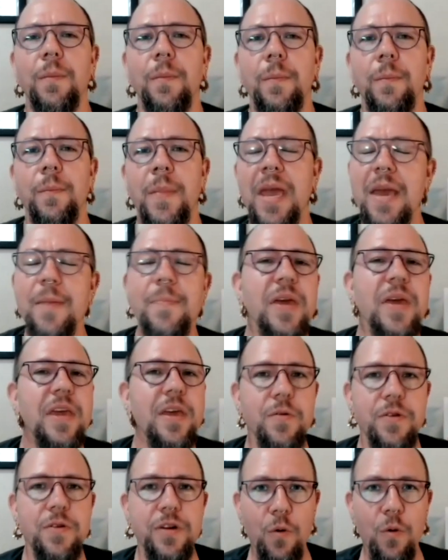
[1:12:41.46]
Maybe
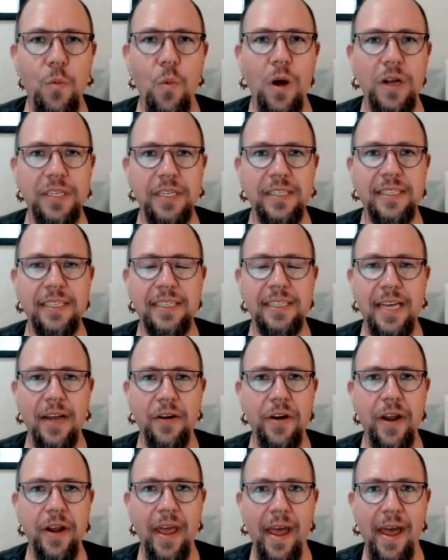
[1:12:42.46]
you don't want to sit down
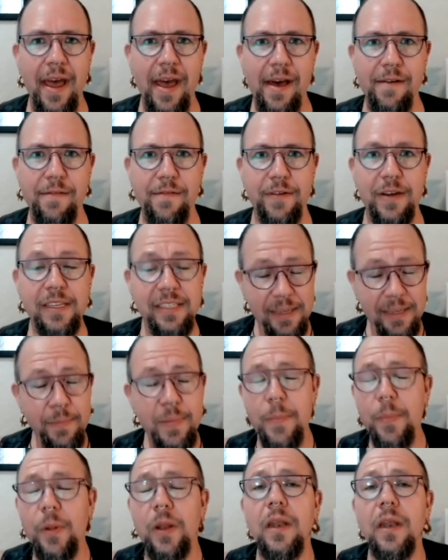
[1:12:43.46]
and have, because some
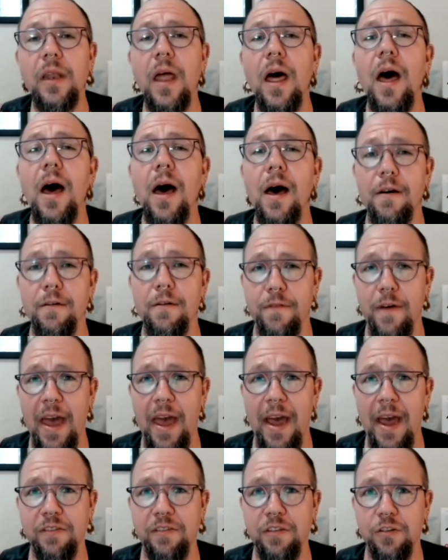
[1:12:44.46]
people love
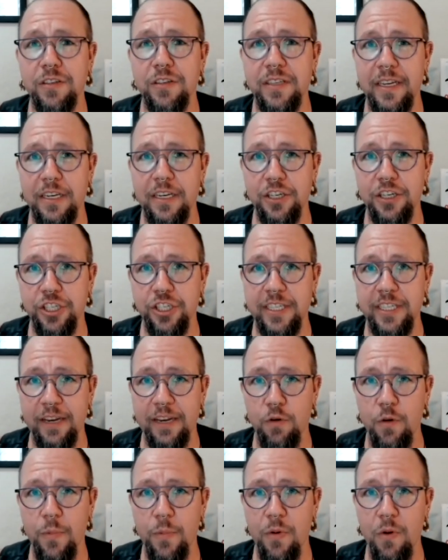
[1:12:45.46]
after scene, scene
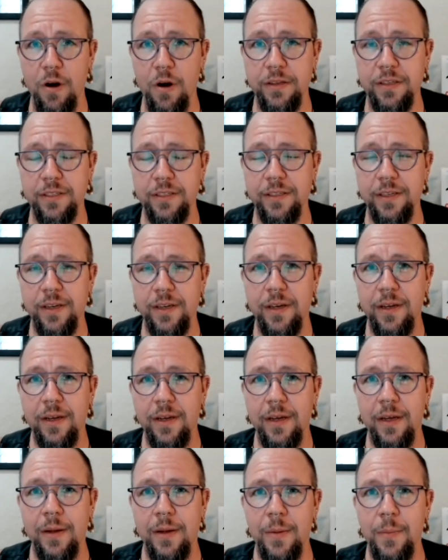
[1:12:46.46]
reports,
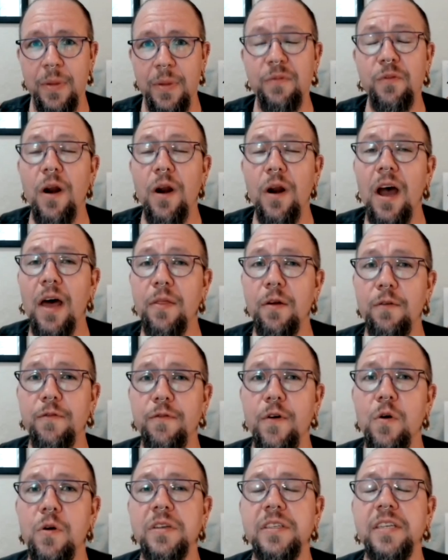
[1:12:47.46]
but for other
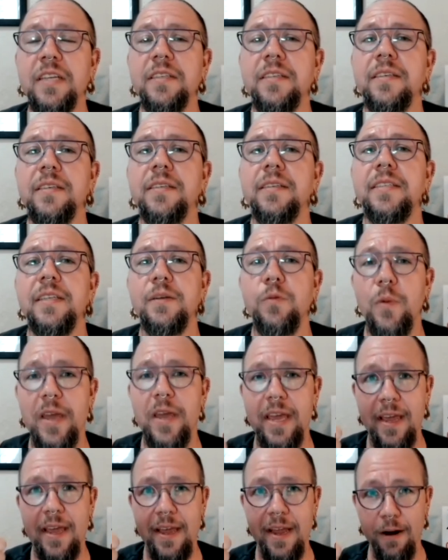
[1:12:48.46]
folks, it's did we
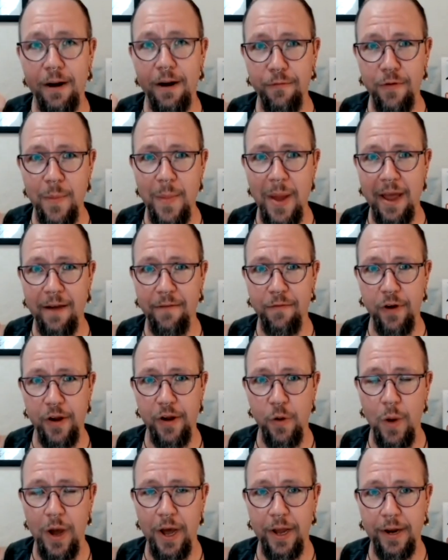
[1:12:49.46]
hear from
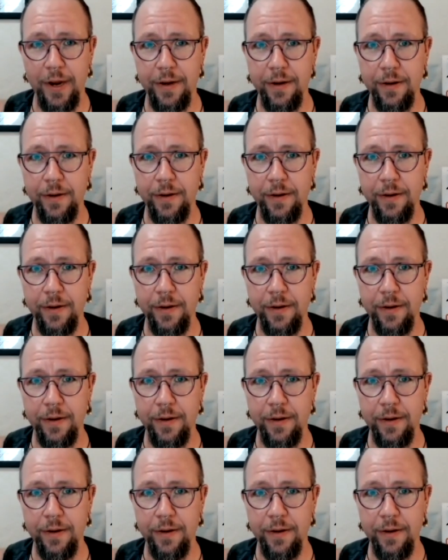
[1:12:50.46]
everyone?